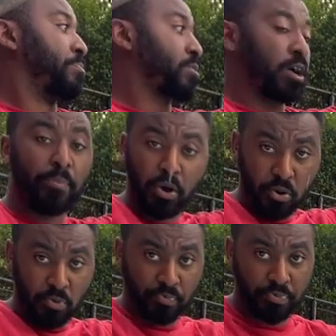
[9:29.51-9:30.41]

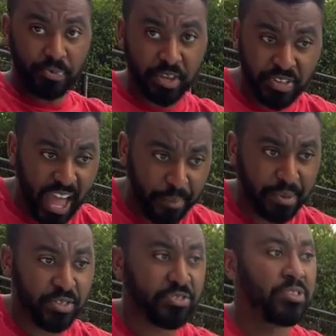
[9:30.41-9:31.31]
kaboom, this
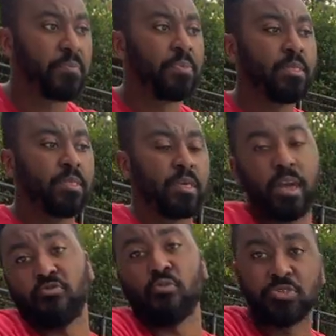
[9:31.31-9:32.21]
happens
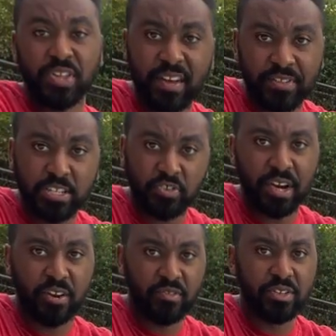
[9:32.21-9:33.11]
it's for safety
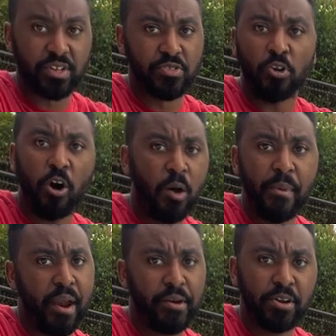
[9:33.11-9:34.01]
training reasons. All
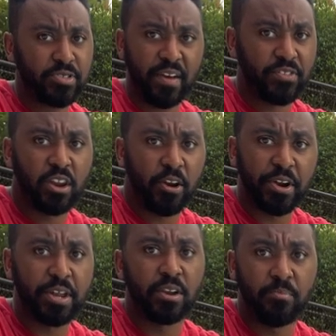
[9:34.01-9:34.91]
mariners have to learn
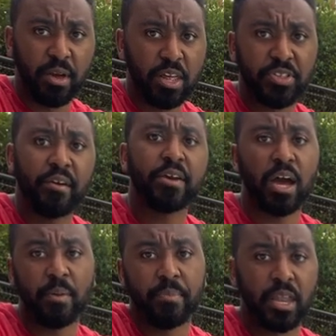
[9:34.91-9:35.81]
it, military,
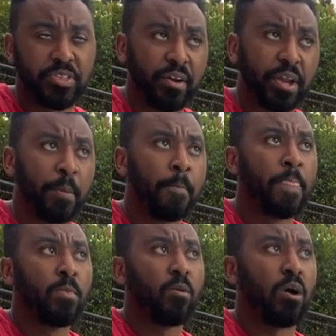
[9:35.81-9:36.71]
non-military.
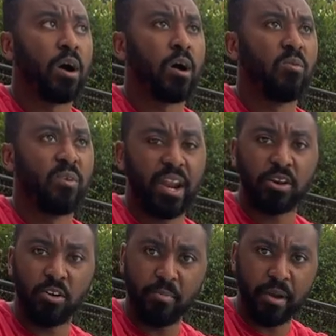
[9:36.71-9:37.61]
Uh, when I
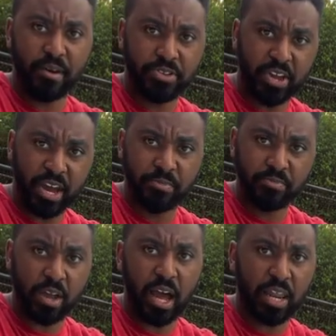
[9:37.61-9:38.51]
go to maritime
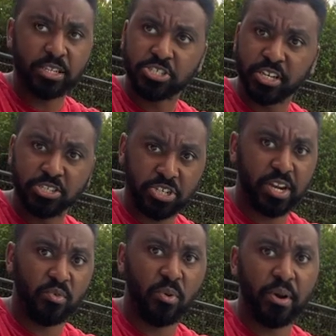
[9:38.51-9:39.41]
college in
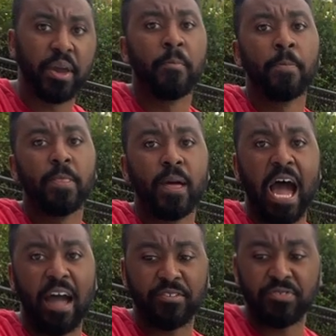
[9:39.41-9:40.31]
January,
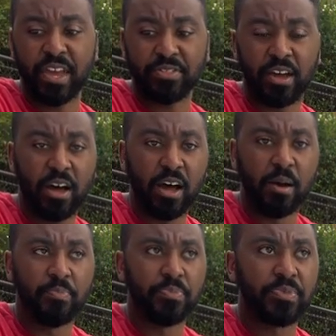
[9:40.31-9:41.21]
I have to take the
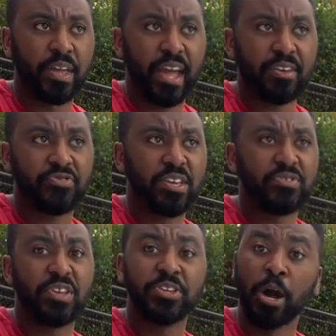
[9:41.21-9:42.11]
um, the
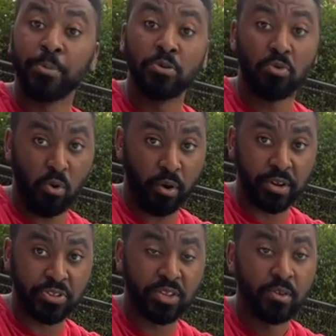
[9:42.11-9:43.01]
STCW
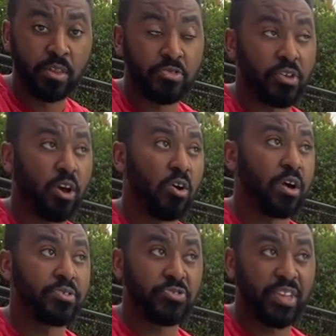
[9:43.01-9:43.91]
course. So
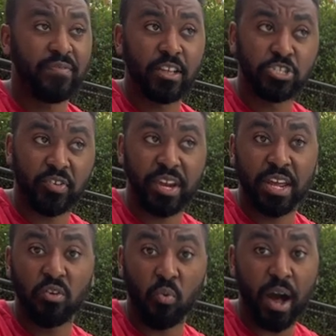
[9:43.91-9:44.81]
it's a safety
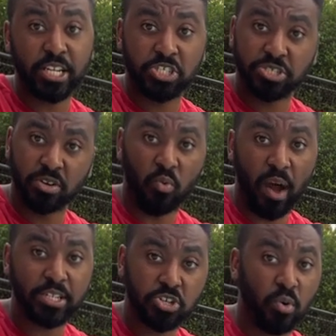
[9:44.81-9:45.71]
training watch
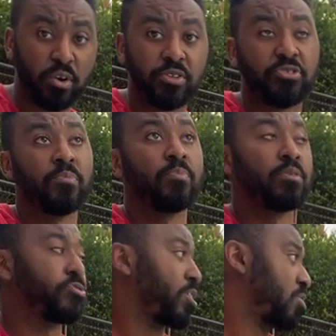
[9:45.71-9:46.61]
watch course.
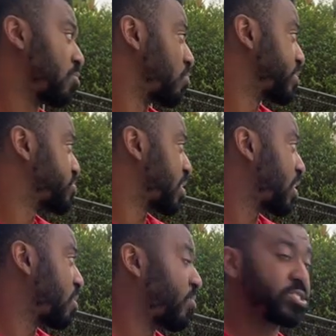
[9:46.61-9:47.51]
So which
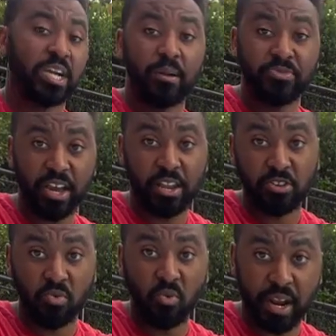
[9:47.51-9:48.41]
uh, which I'm telling
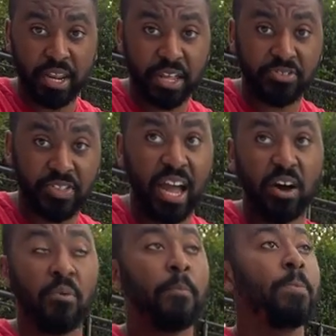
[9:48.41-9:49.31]
you what it is
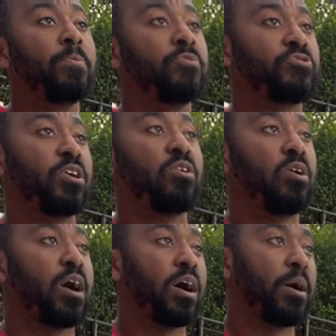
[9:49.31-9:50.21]
now. So
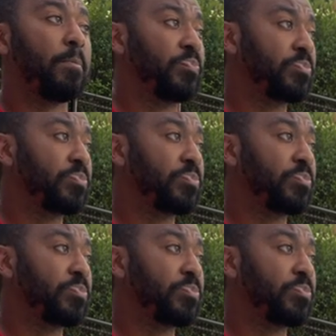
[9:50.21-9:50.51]
um,